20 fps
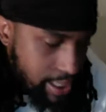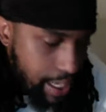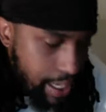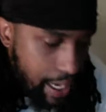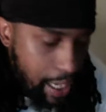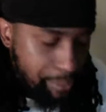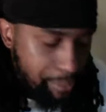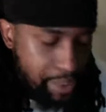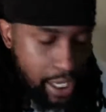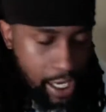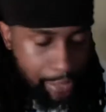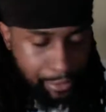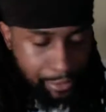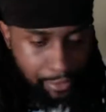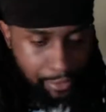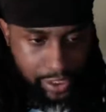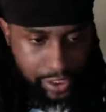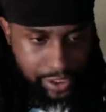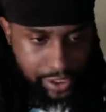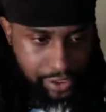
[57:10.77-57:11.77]
I've been
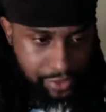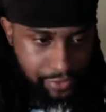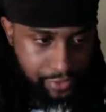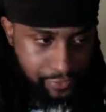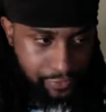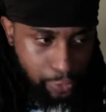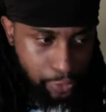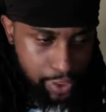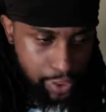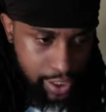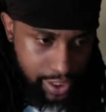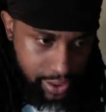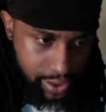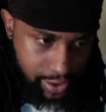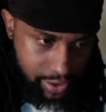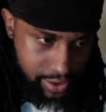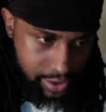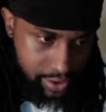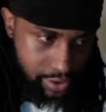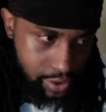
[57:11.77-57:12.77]
operational for 4 years.